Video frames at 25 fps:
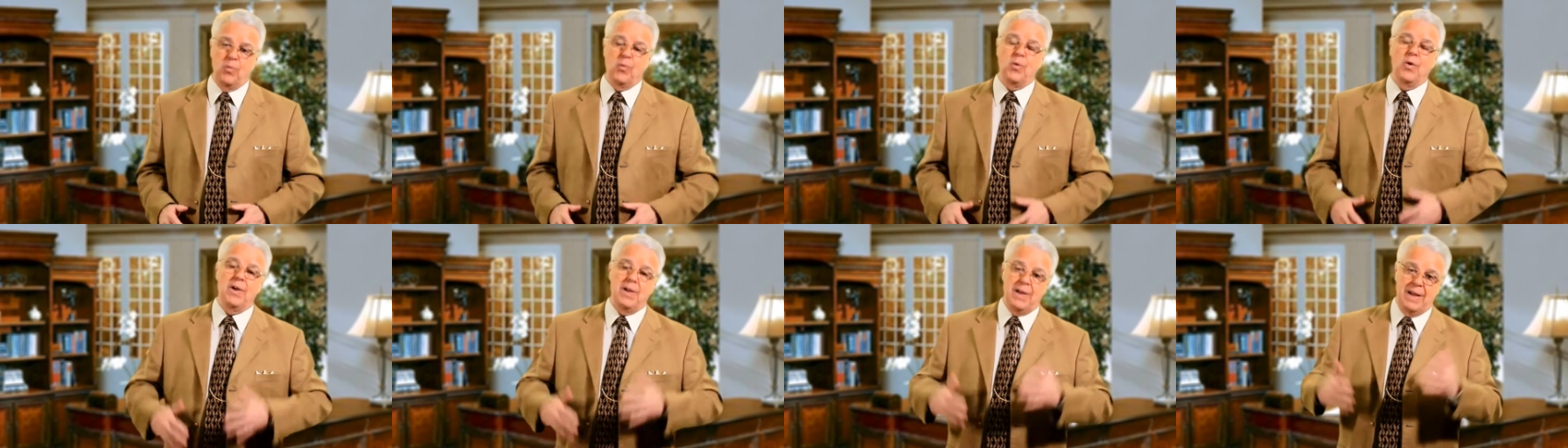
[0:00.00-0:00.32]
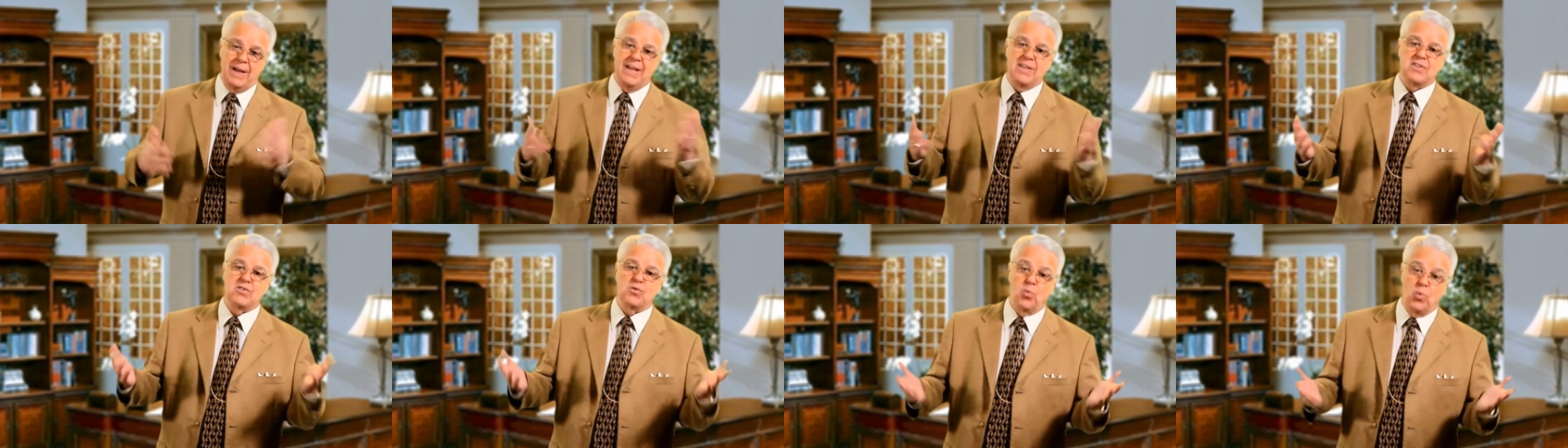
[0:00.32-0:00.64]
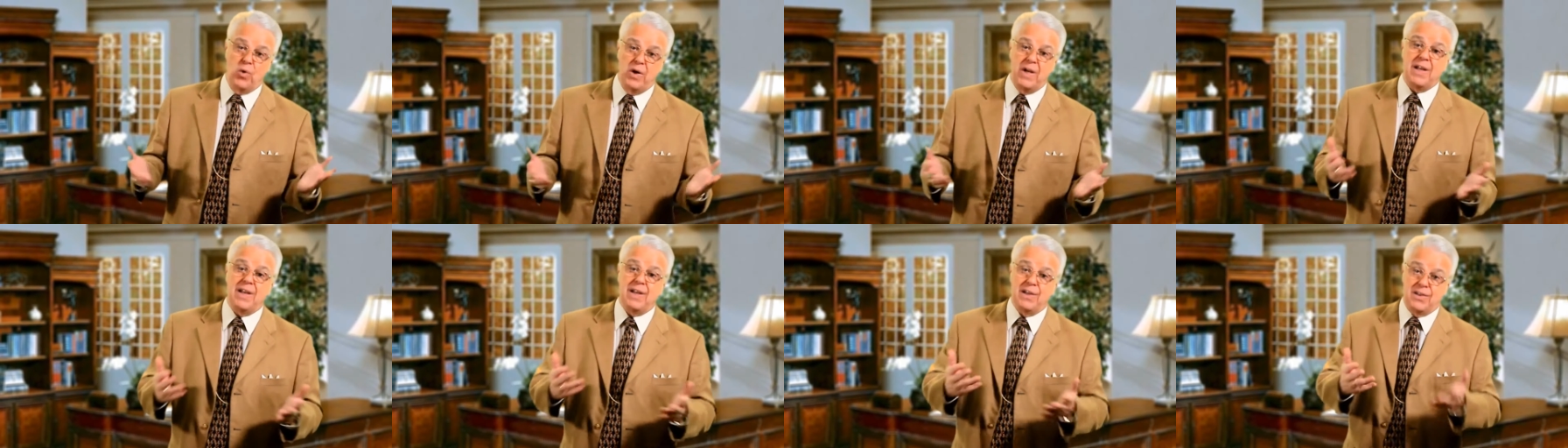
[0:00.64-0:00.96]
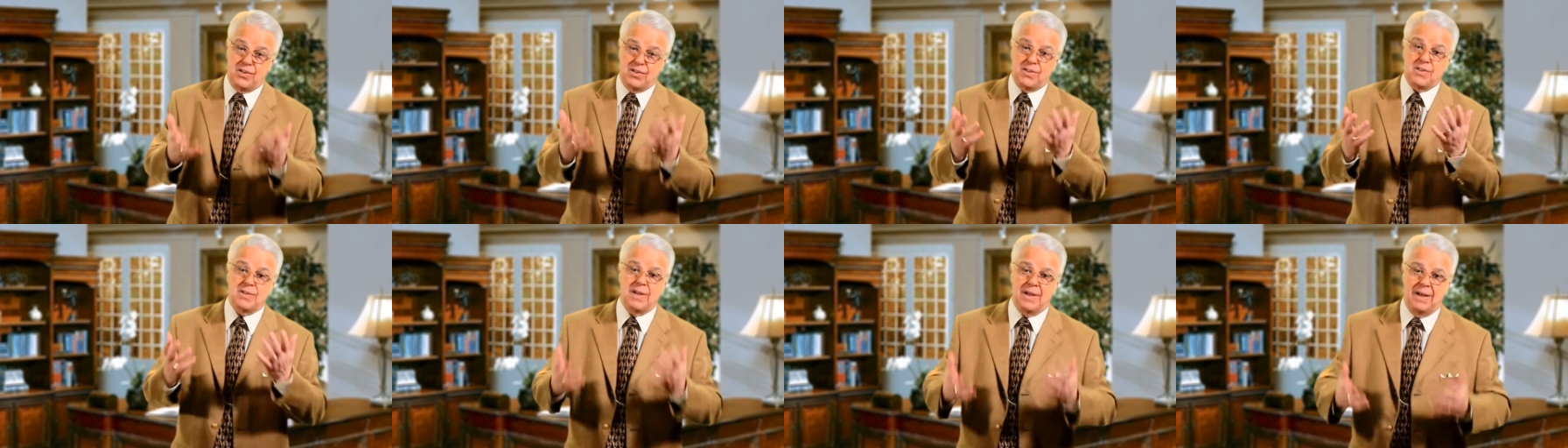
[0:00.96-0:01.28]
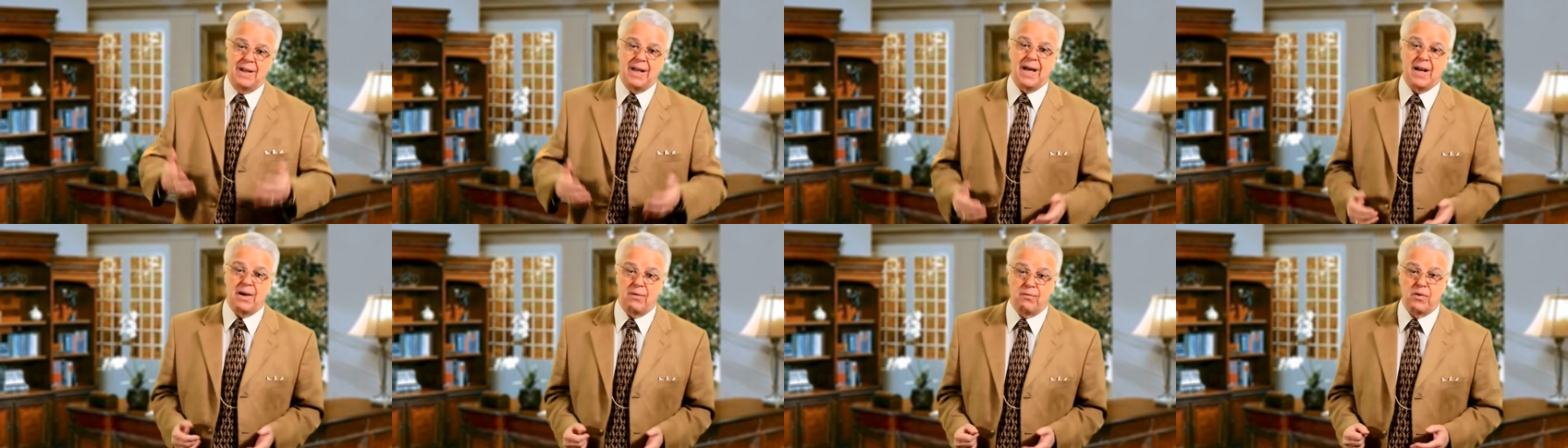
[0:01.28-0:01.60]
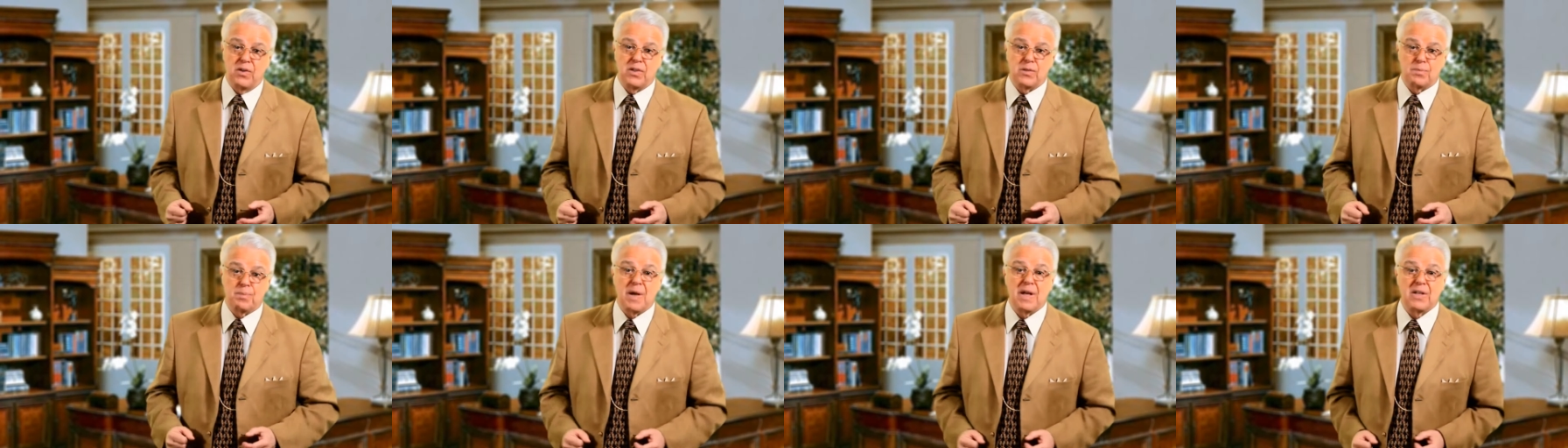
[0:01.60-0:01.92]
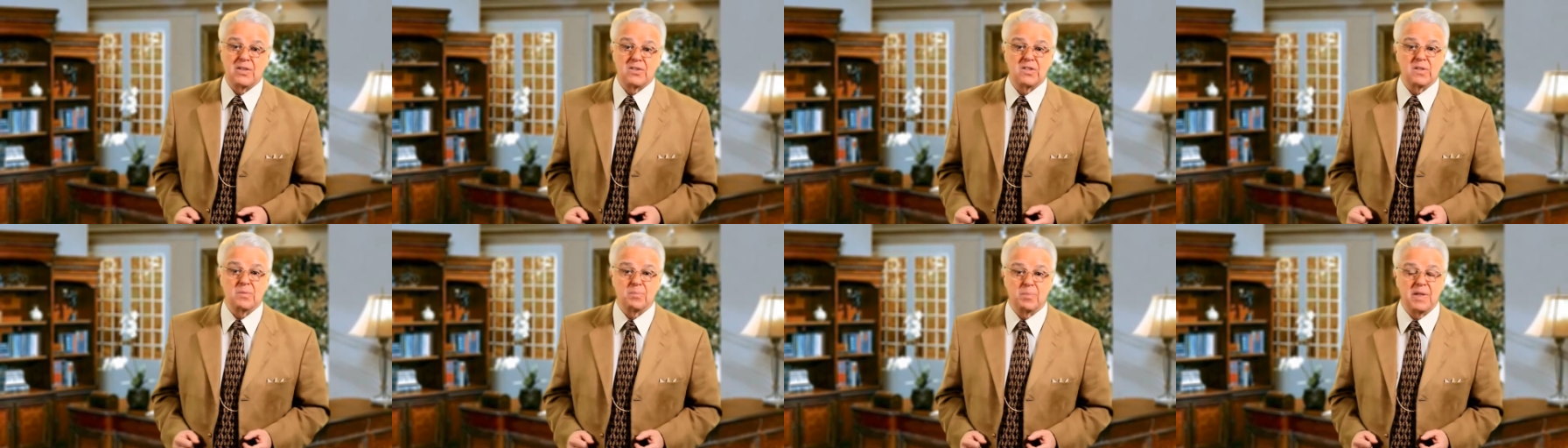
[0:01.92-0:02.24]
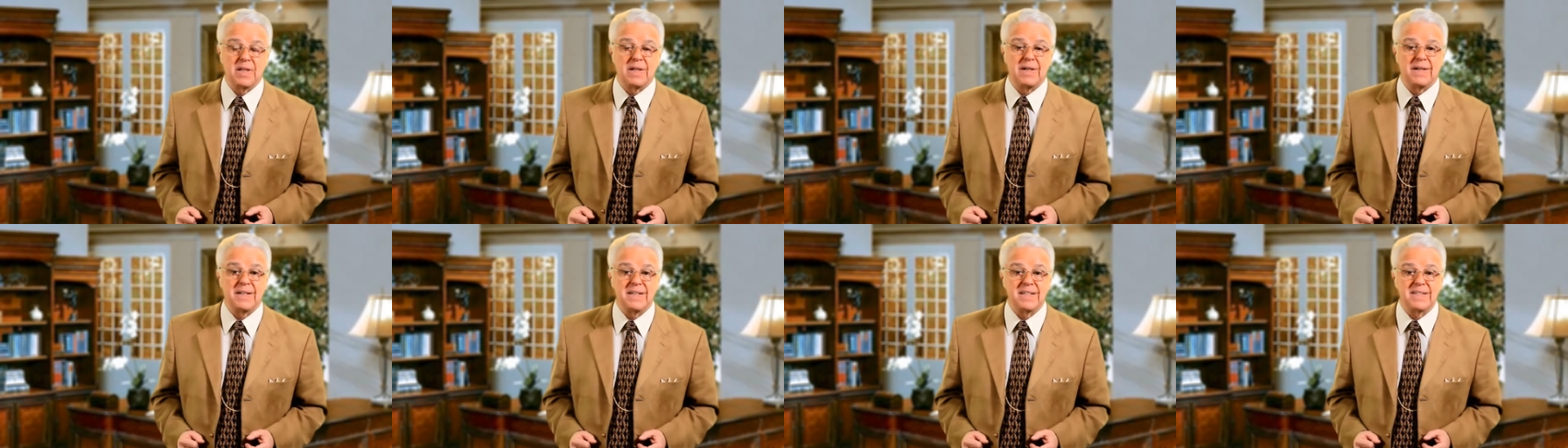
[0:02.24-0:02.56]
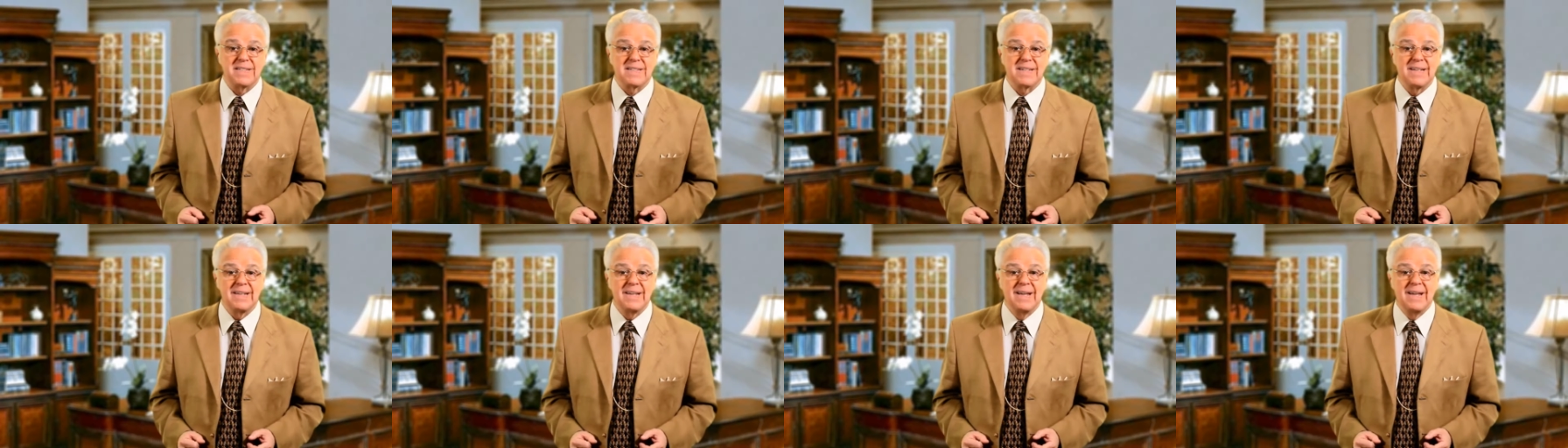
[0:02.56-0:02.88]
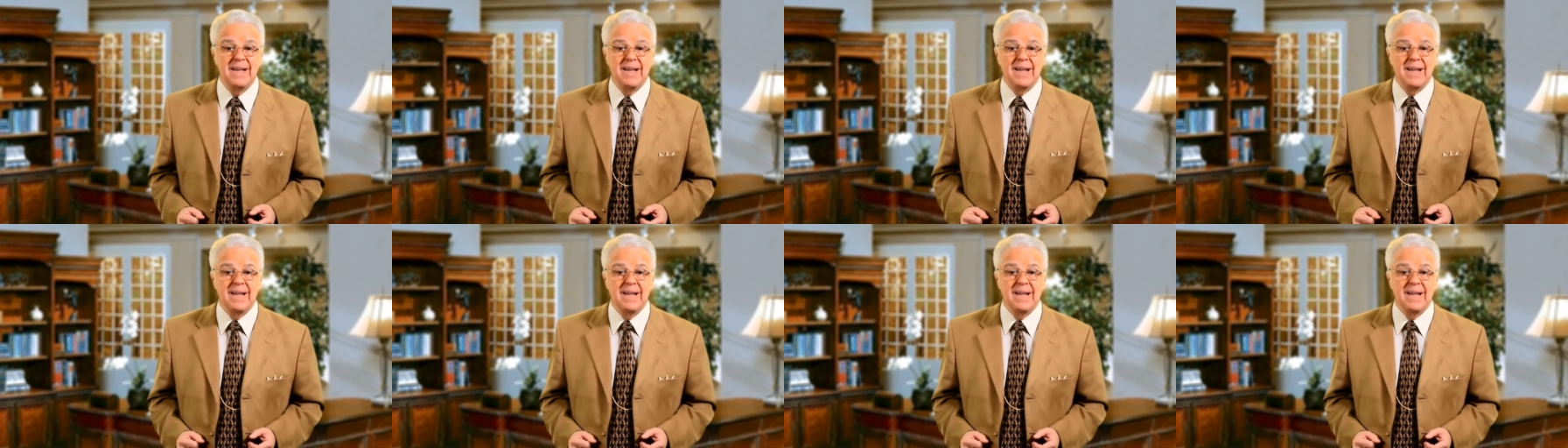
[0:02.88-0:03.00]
well, as well as a lot of responsibilities,